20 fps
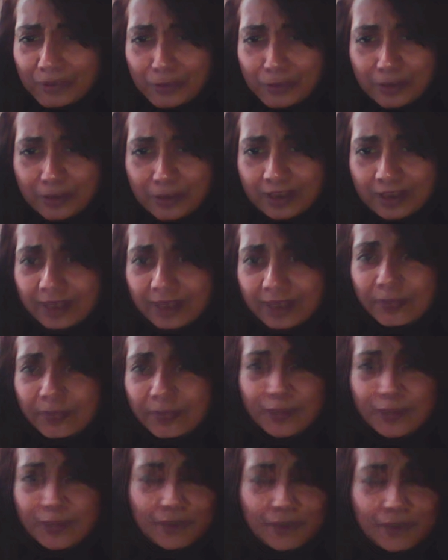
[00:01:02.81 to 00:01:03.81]
Horton and
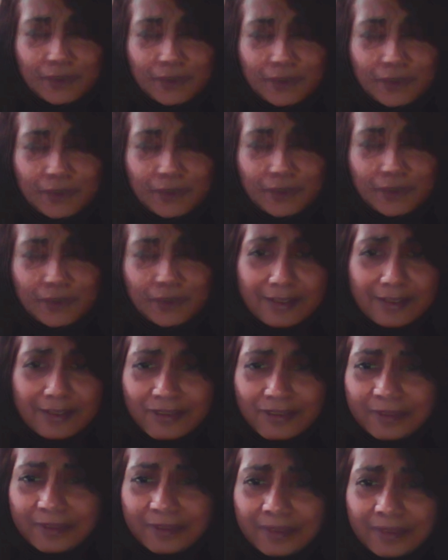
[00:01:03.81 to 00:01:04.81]
with Dr. Eric
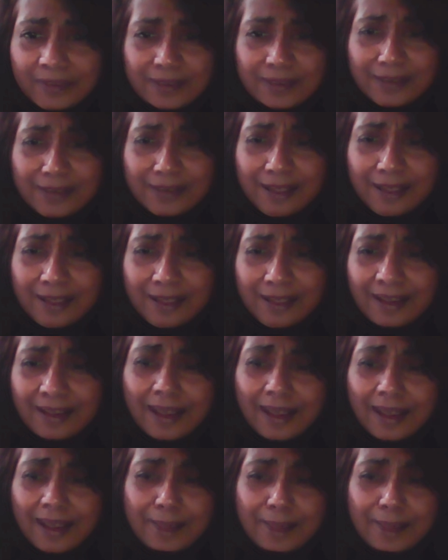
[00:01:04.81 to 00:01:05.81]
Karlstrom, and
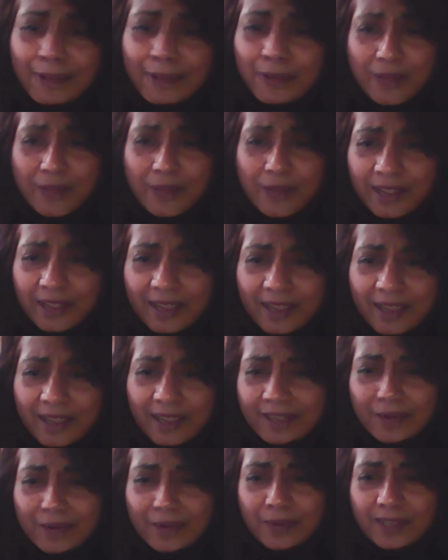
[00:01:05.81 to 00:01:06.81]
I'm blown away,
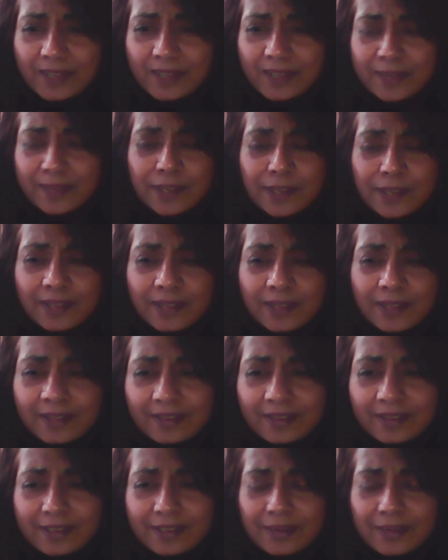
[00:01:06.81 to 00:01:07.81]
as always, by
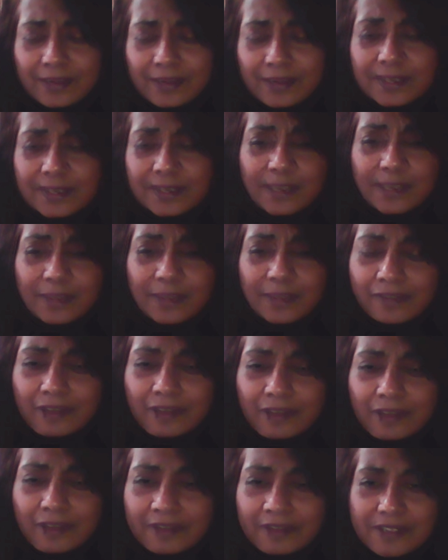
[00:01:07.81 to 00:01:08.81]
the you know the depth of your
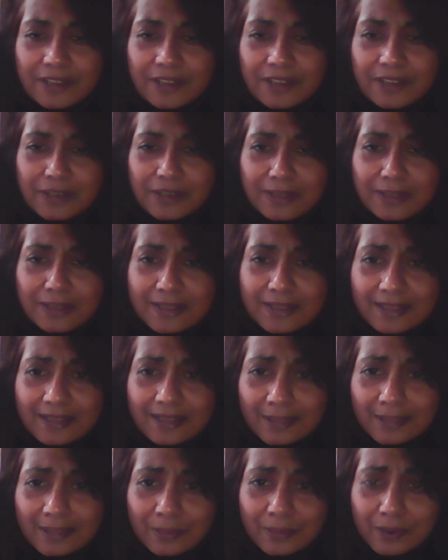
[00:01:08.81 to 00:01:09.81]
conversations
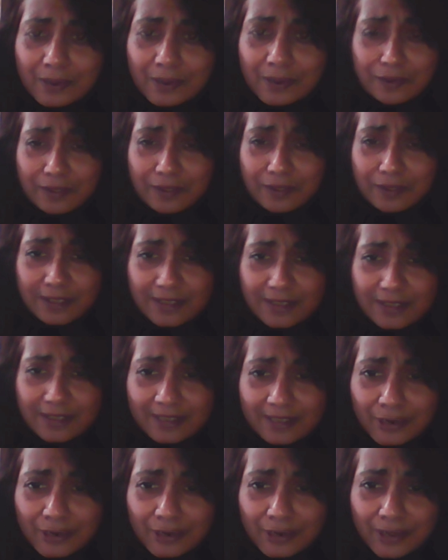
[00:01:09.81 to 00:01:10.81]
and well, the wonderful things
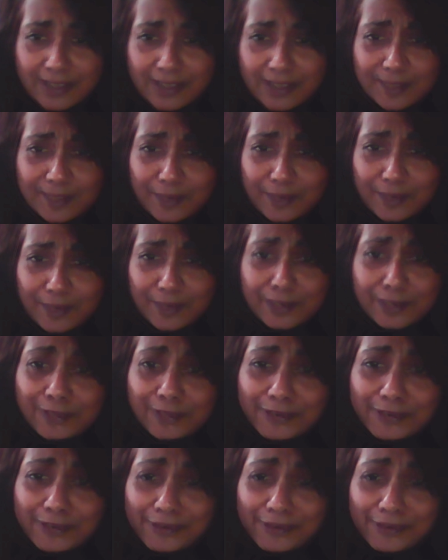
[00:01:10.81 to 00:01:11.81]
that your guests bring to the
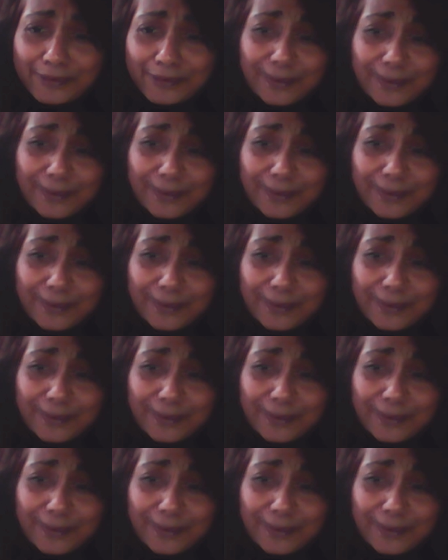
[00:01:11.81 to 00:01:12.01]
show.